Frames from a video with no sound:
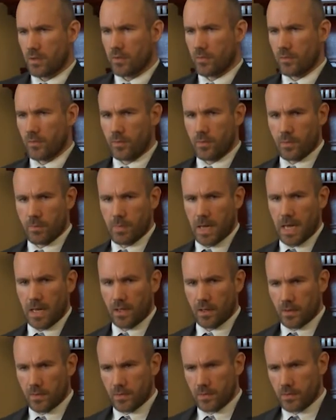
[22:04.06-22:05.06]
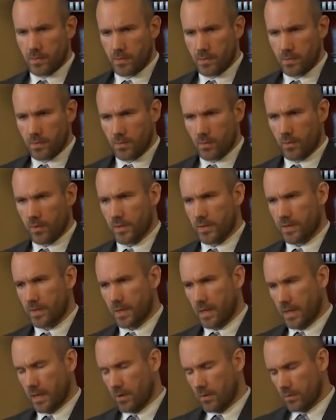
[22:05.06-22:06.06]
of the balance or the
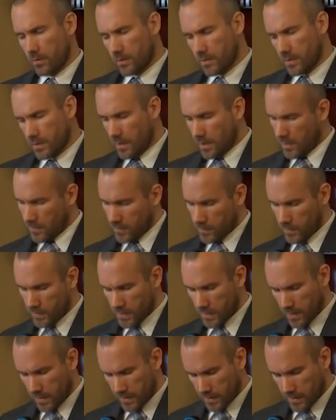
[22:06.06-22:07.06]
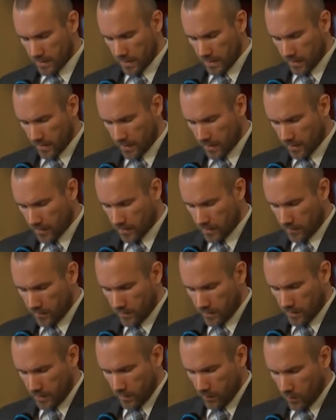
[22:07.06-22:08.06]
scales, and to a certain extent that
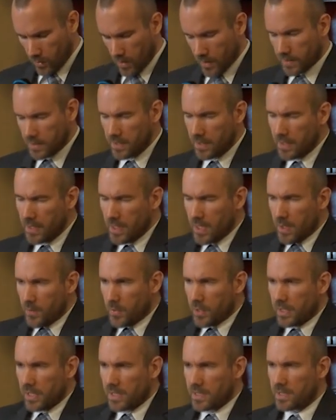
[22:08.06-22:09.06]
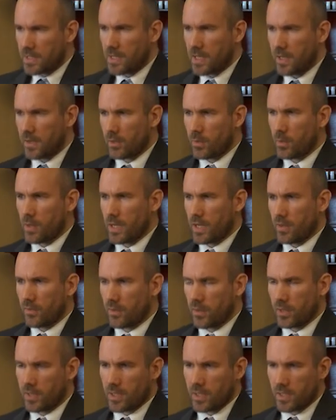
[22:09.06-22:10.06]
definitely works. But there's another way of
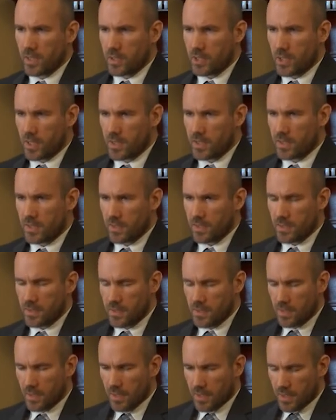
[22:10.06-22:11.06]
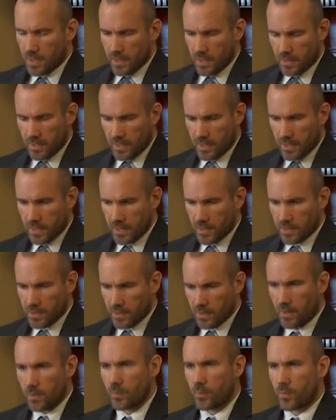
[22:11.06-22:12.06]
looking at justice, and that is
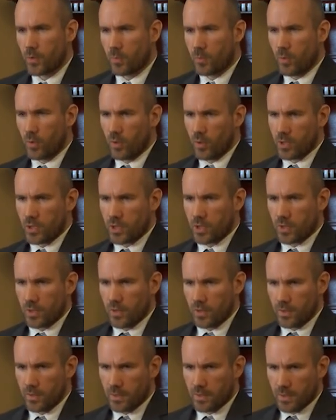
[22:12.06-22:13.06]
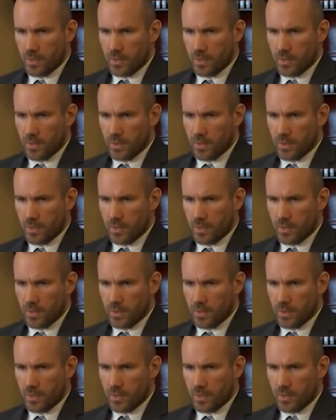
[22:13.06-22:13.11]
proportion.